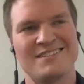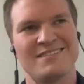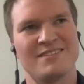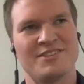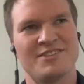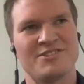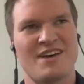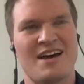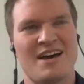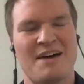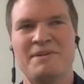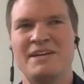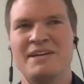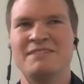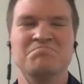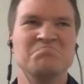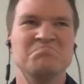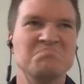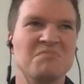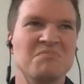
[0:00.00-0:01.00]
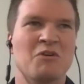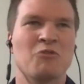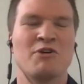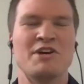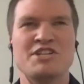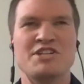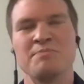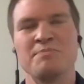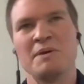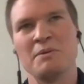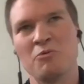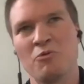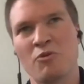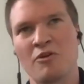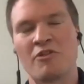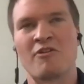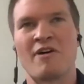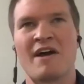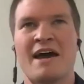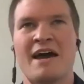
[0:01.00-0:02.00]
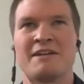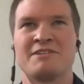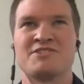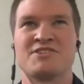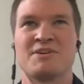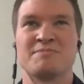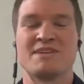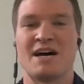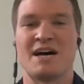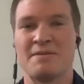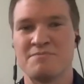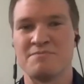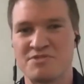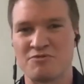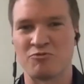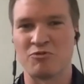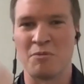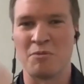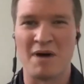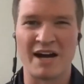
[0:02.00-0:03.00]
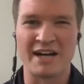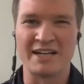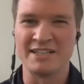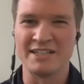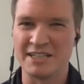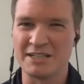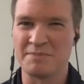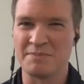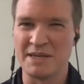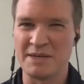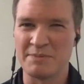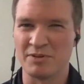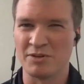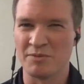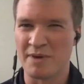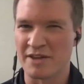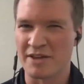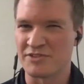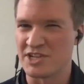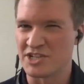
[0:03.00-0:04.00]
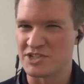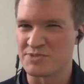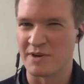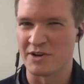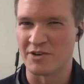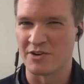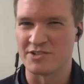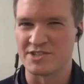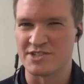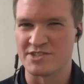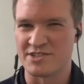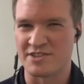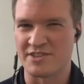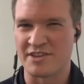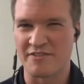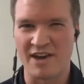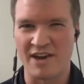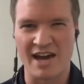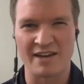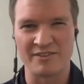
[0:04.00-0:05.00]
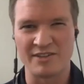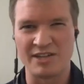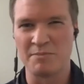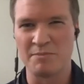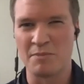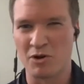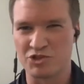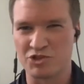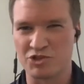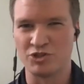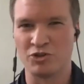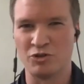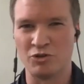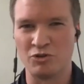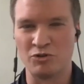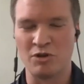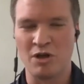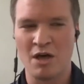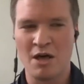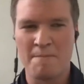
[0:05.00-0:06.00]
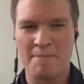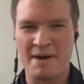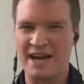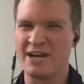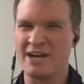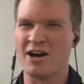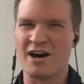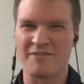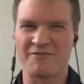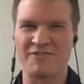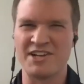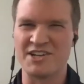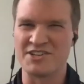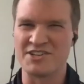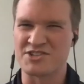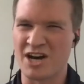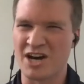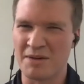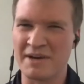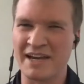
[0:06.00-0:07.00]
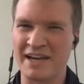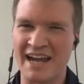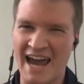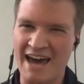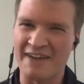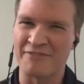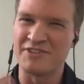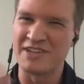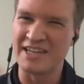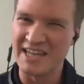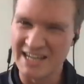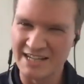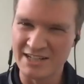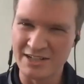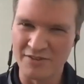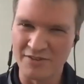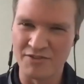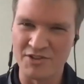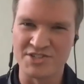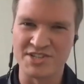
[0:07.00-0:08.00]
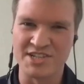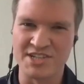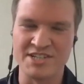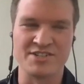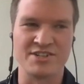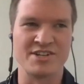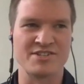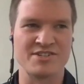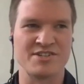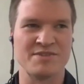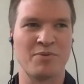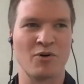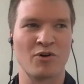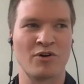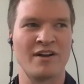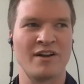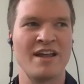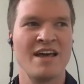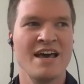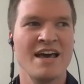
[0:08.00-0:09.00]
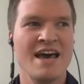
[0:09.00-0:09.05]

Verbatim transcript: there's I mean, reaching people where they're at, sometimes reminding people about the experiences that they've had and the emotional payoff that is coming at the end of the season is important.